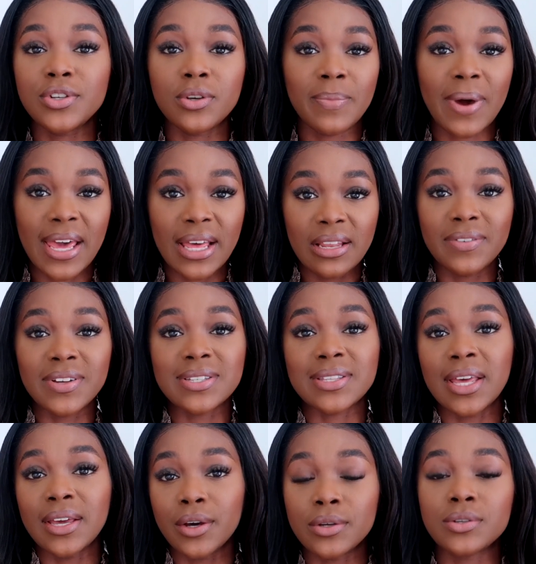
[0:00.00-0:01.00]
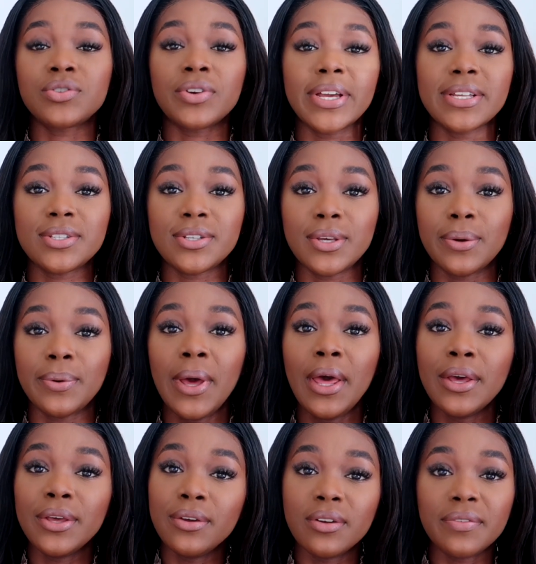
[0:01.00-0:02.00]
do my A-levels, then go straight to
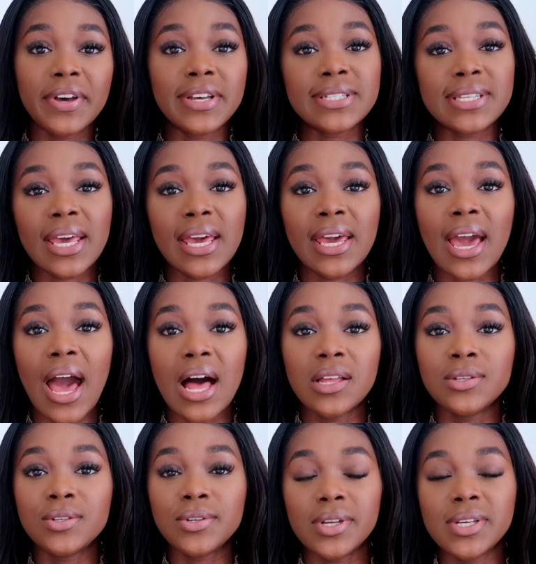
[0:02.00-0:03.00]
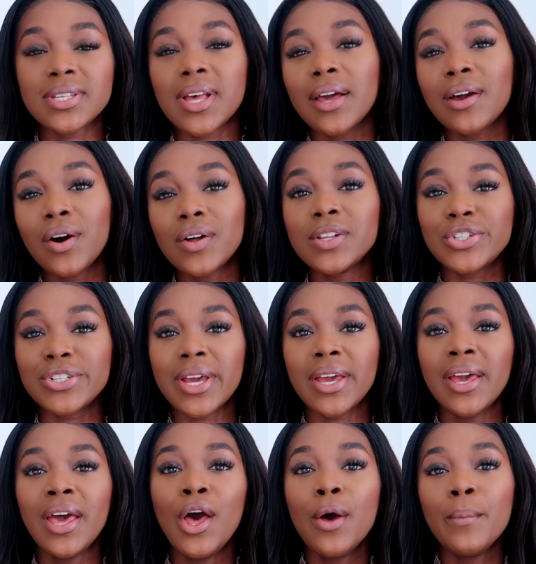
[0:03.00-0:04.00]
university and study psychology.